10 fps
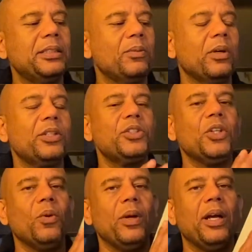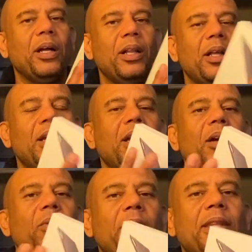it works so well
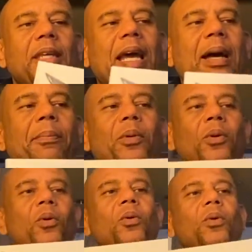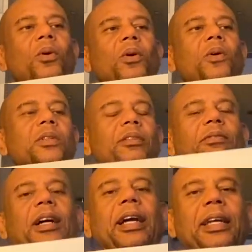with the Apple
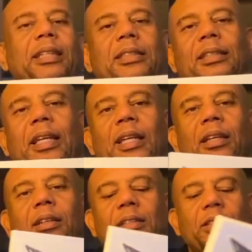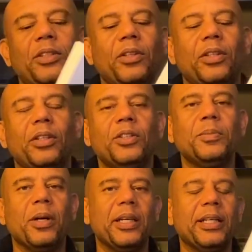device and it hooks to the
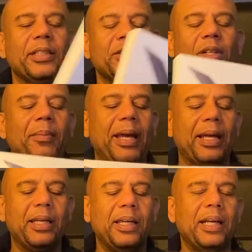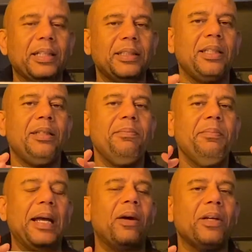smart connectors on the back, it actually
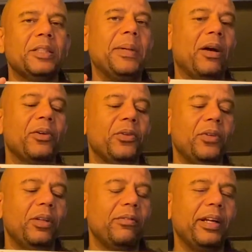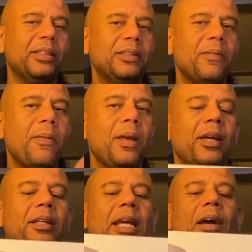is powered through the device.
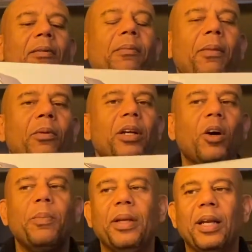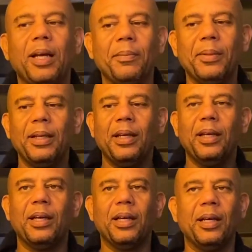Now we're gonna open it up.
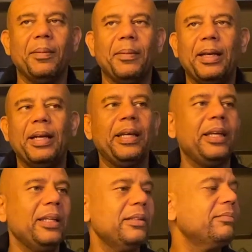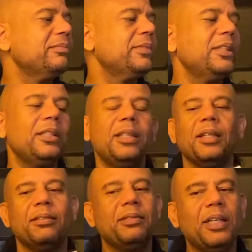I took
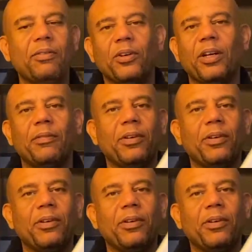the cover off